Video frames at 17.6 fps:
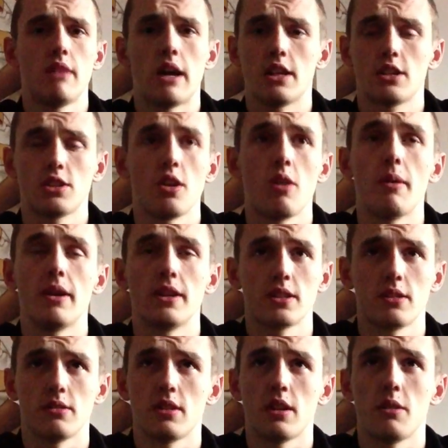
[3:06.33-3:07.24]
I saw
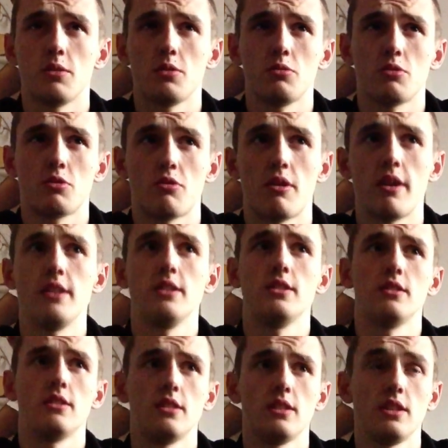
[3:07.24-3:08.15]
whilst I was there, which was
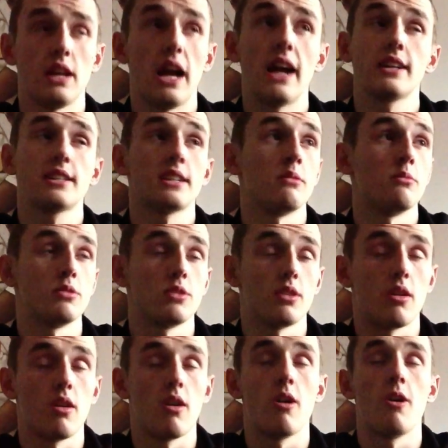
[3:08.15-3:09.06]
crazy, and his accent
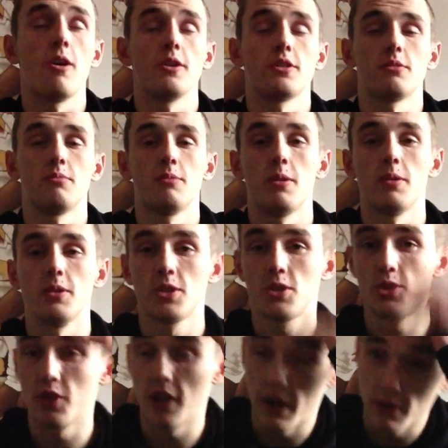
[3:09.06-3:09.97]
was awesome, though. It
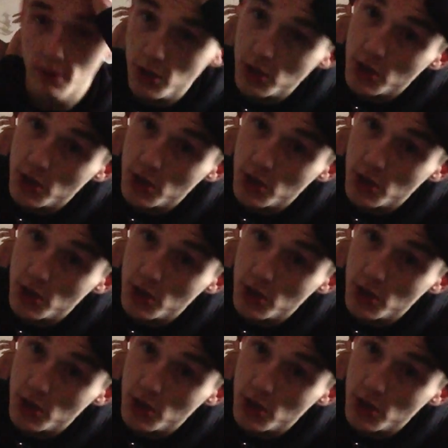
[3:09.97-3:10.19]
stood out